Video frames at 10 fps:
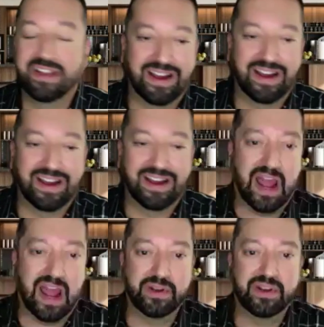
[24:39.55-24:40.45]
I
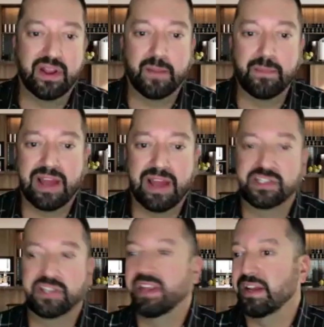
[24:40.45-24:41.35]
would
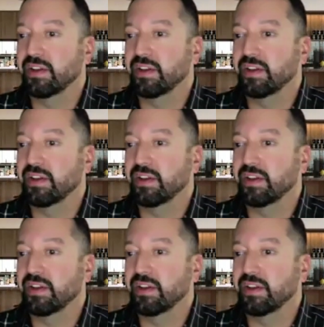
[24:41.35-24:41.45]
imagine that